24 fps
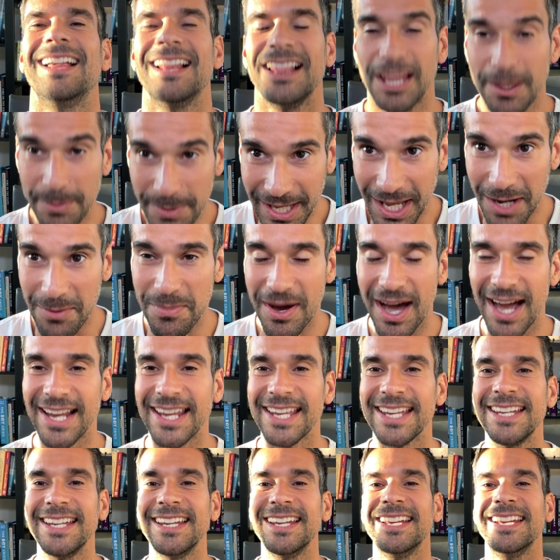Let me come
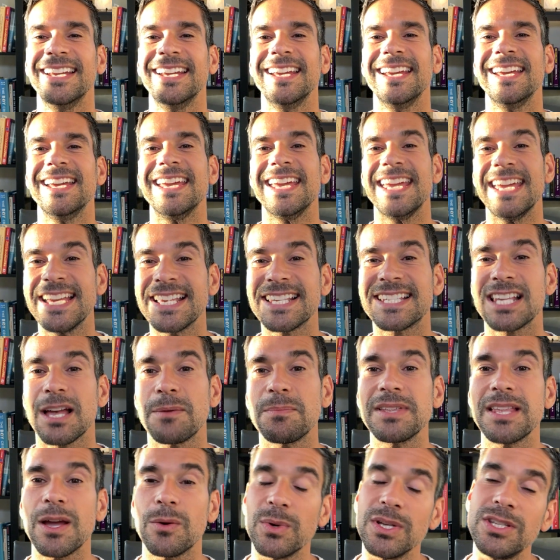back. Here's
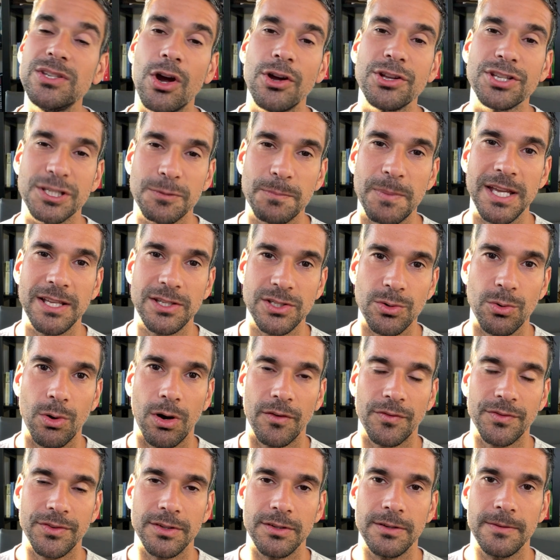something that we don't speak too
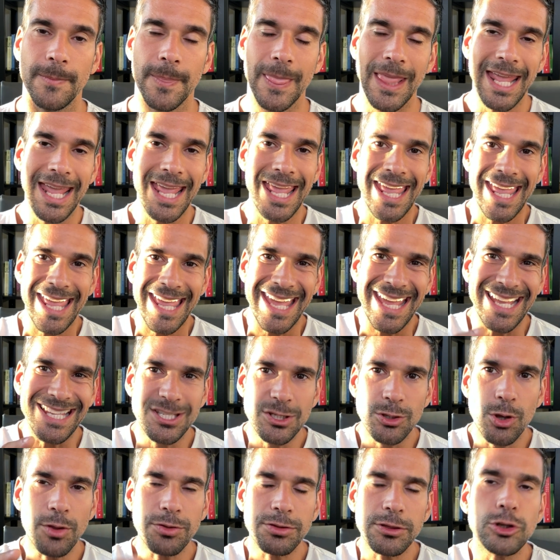often. It's
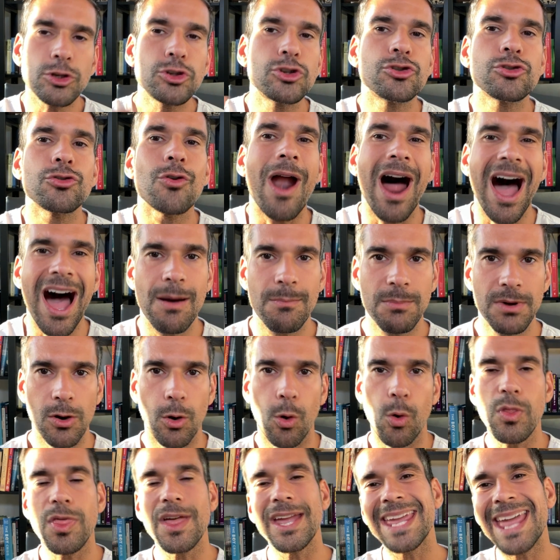not the drama
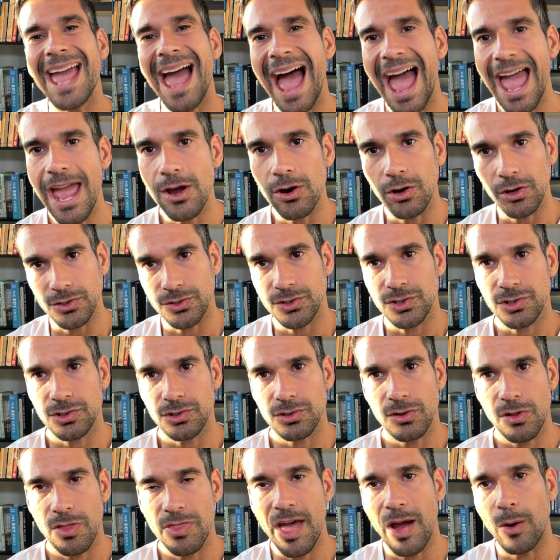or the chaos
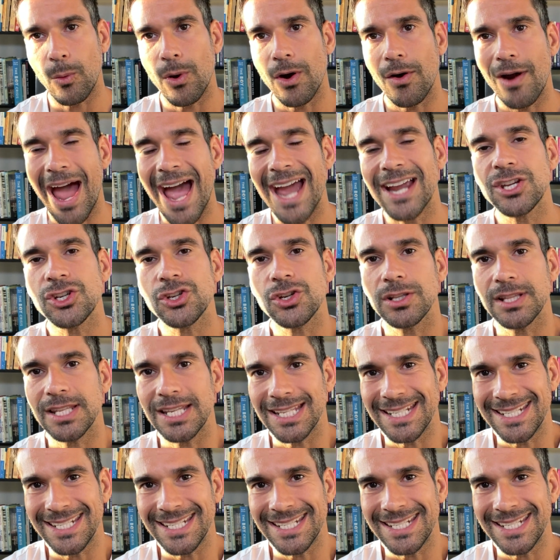that we're actually